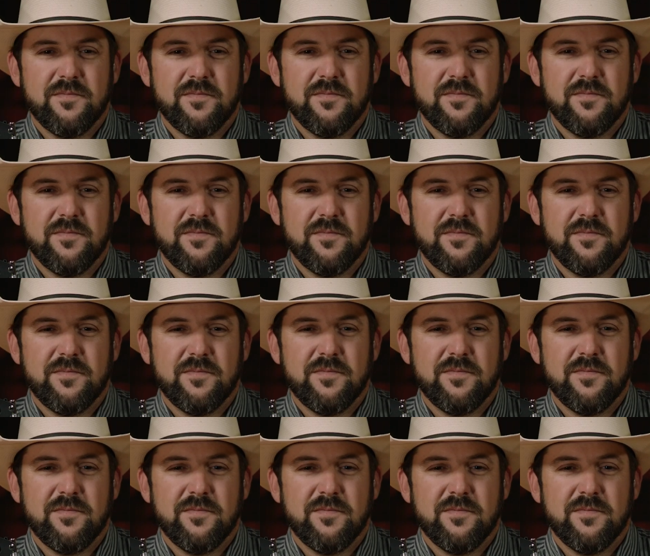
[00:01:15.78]

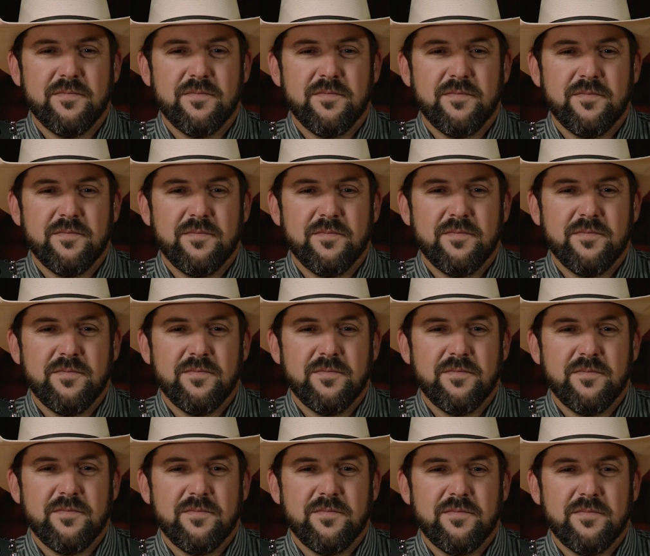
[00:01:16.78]

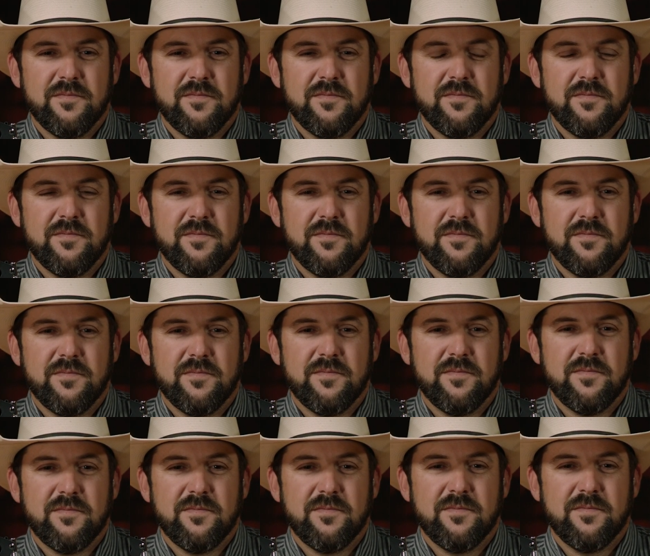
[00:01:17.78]

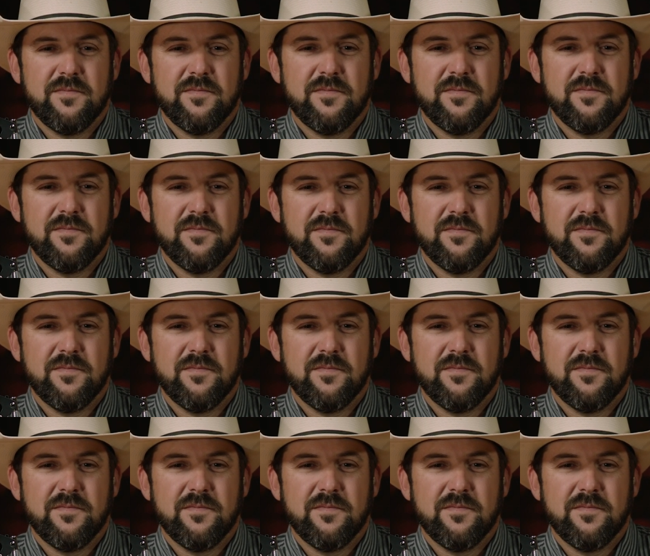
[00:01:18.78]
The person shown says nothing.